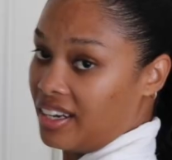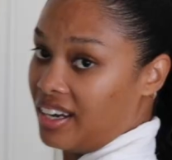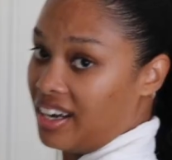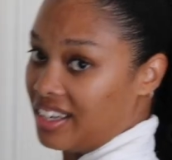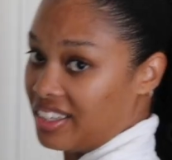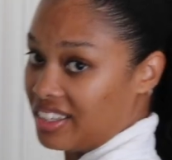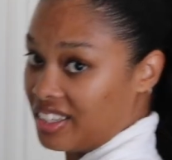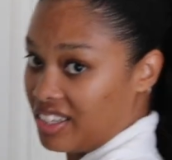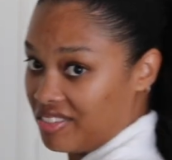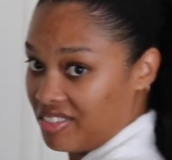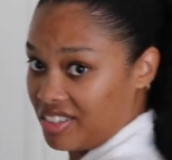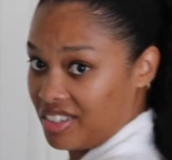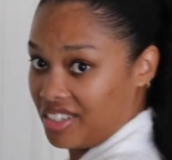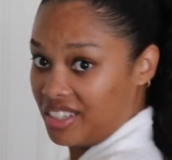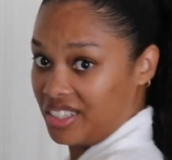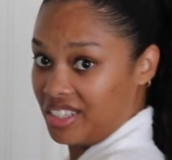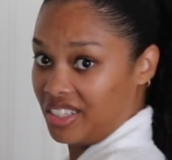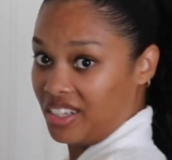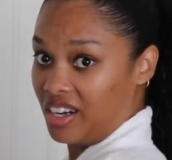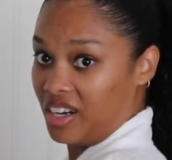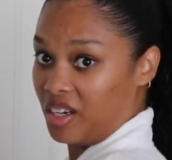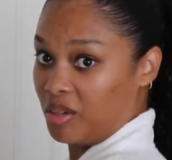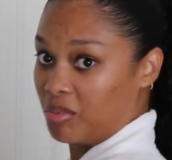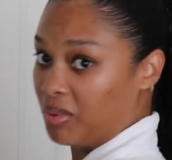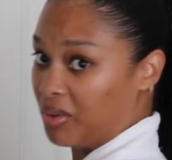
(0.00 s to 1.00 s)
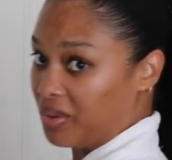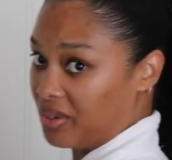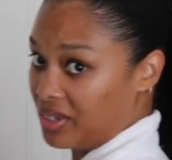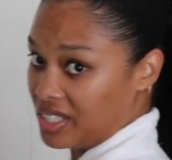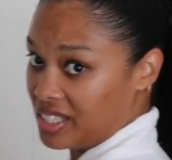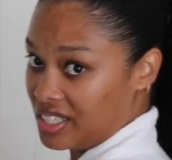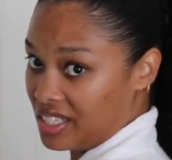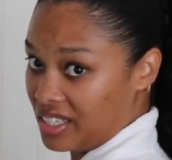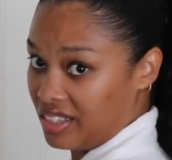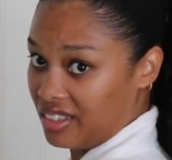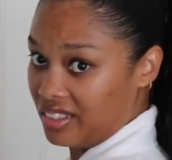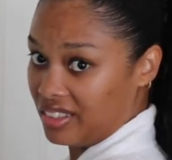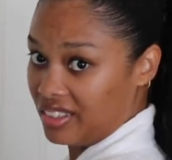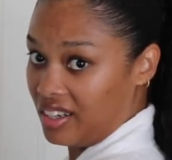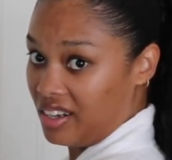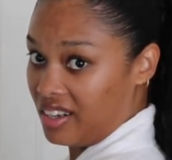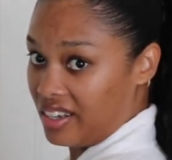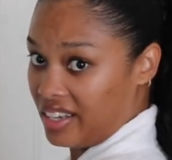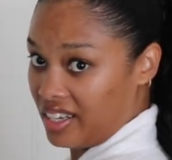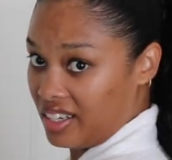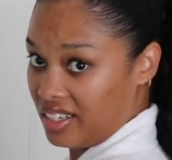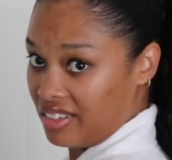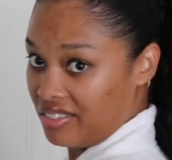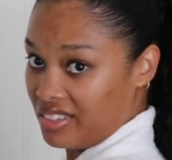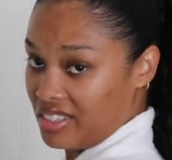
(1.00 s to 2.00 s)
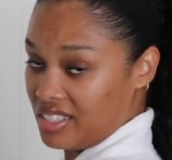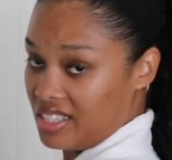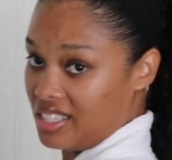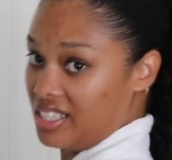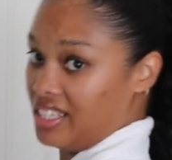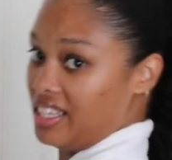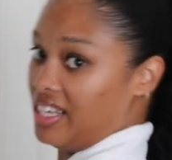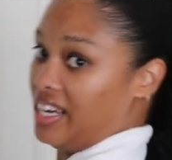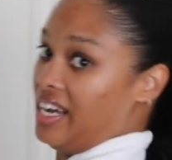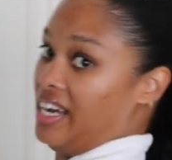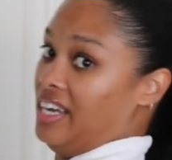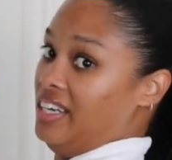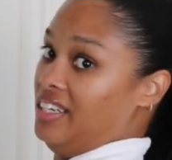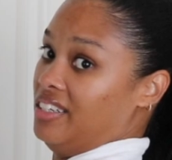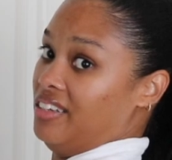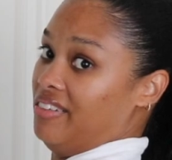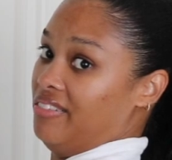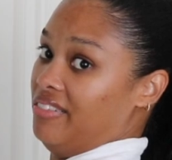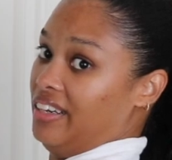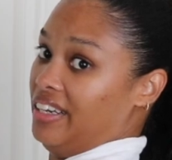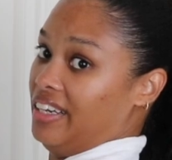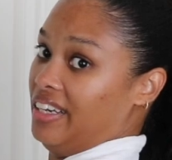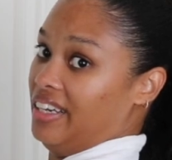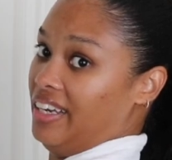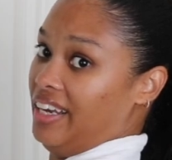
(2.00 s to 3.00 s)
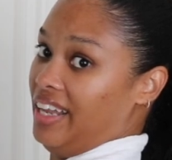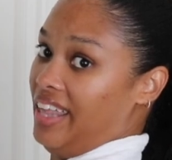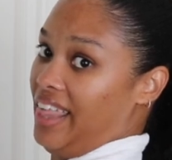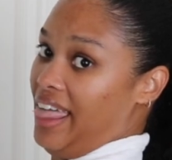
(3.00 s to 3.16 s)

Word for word: I love a good long ponytail. Y'all can't even see the end of it.